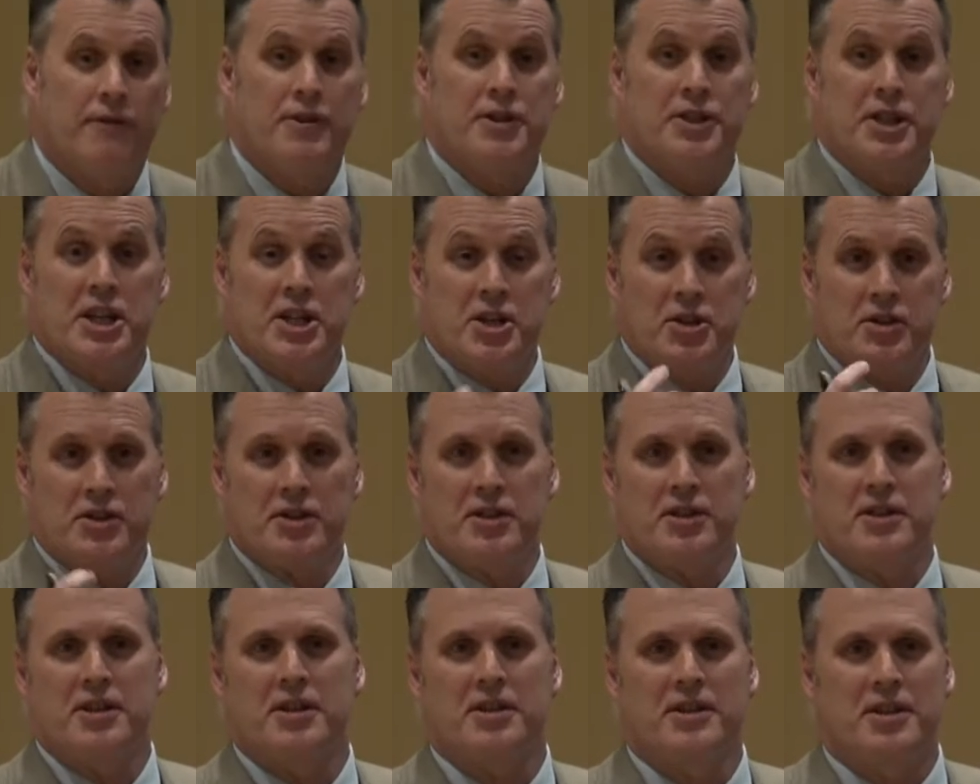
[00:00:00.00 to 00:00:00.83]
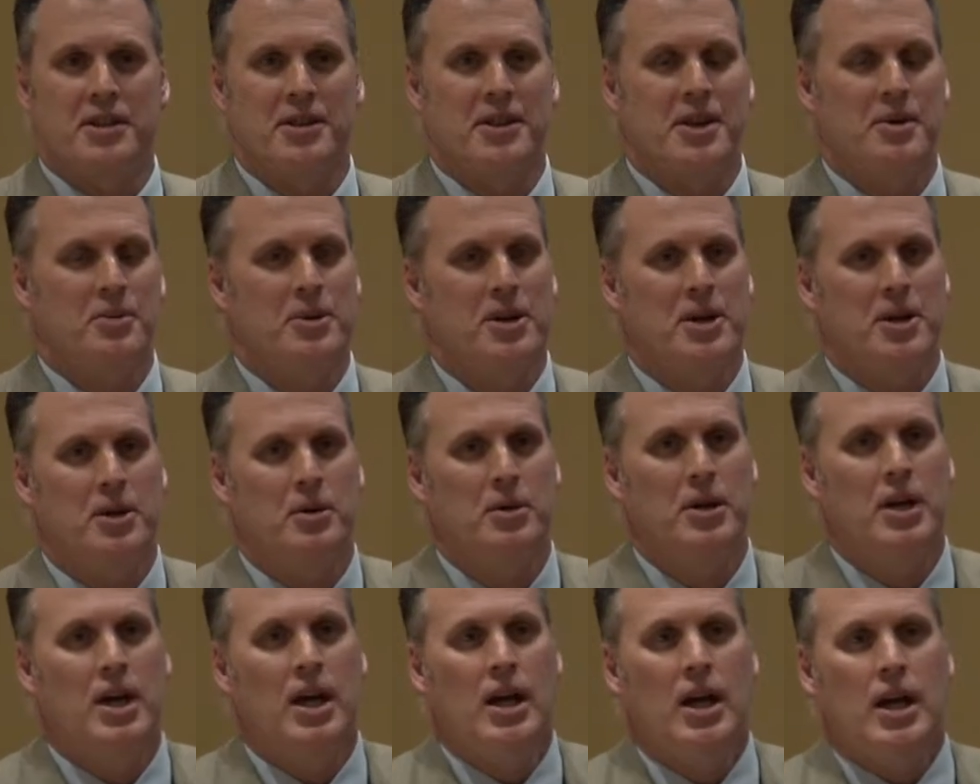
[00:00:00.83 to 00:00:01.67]
physician's assistant, there we go,
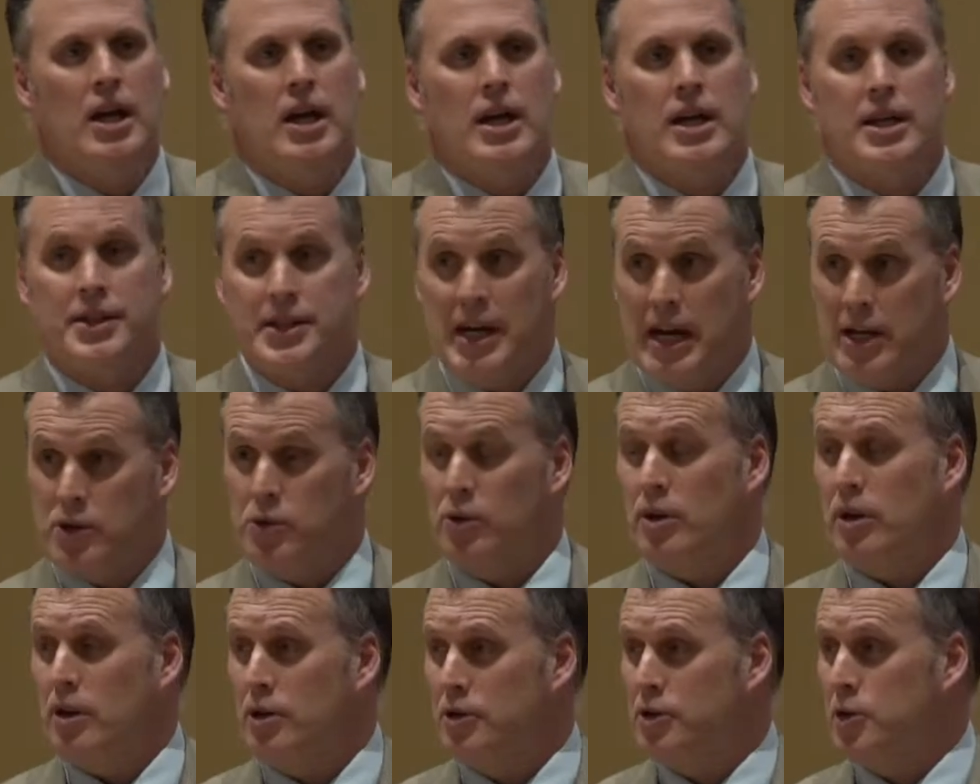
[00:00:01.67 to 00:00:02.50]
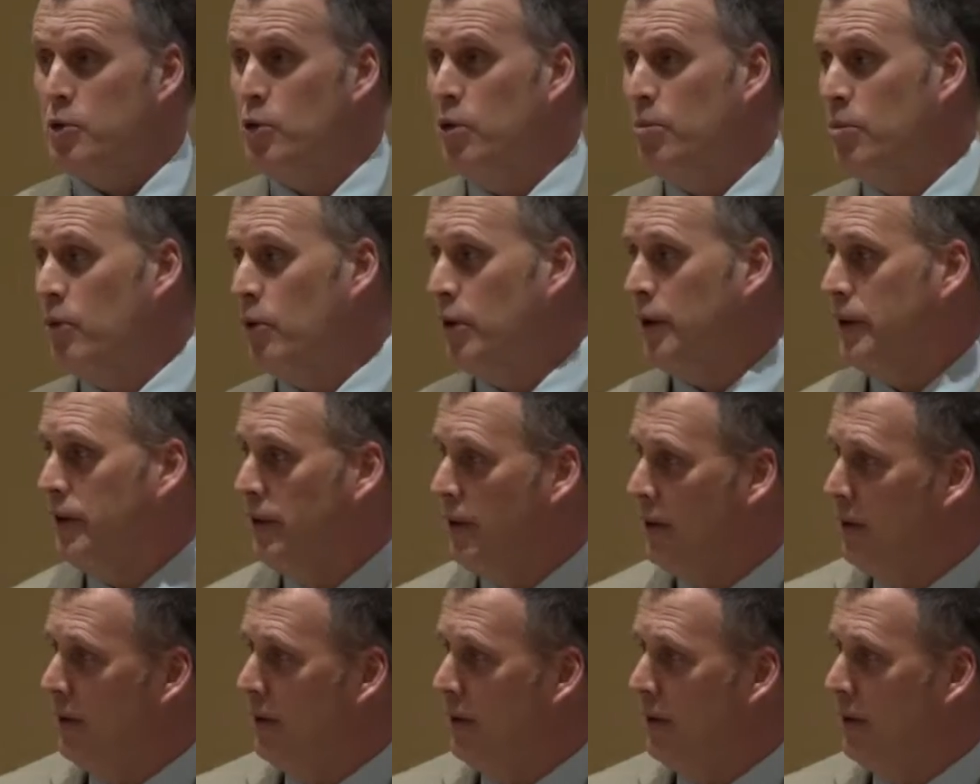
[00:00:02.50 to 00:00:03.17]
is actually on our school board.